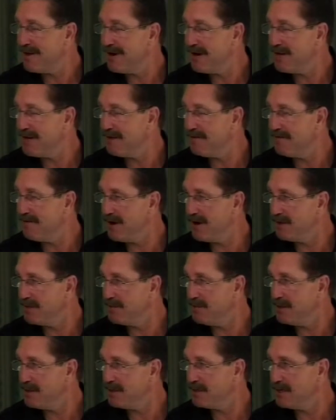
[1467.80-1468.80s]
any
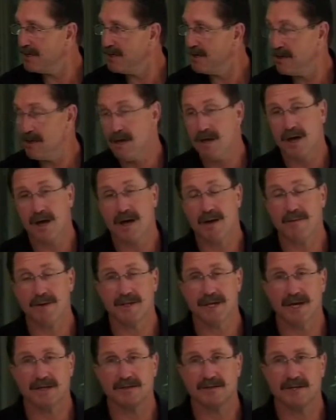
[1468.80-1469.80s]
availability. I mean,
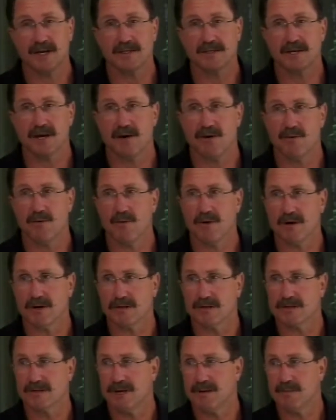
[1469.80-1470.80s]
that's that's how it
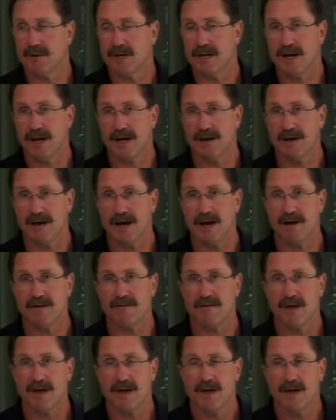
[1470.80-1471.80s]
works. I mean, right. I, I've,
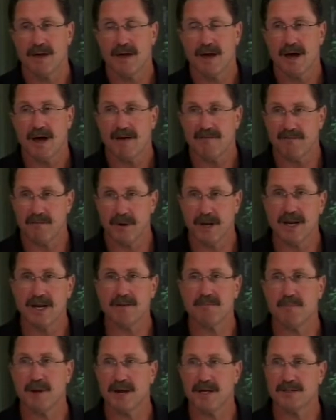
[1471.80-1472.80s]
I've been in
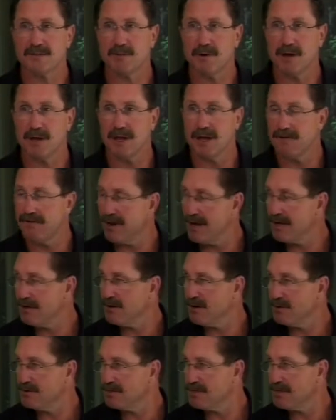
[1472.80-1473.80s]
baseball, I've had
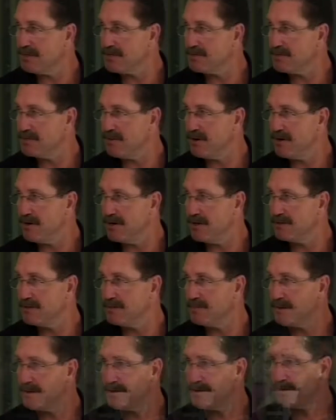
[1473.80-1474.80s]
coaching experience, but the